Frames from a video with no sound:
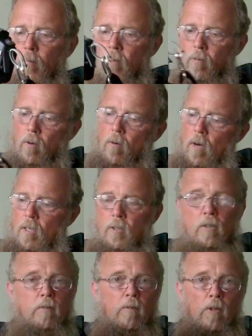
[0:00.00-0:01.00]
So I
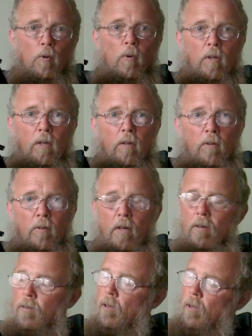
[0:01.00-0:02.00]
just Gorilla Glued
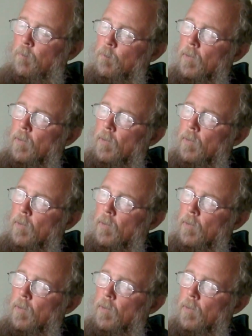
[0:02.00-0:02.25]
that thing.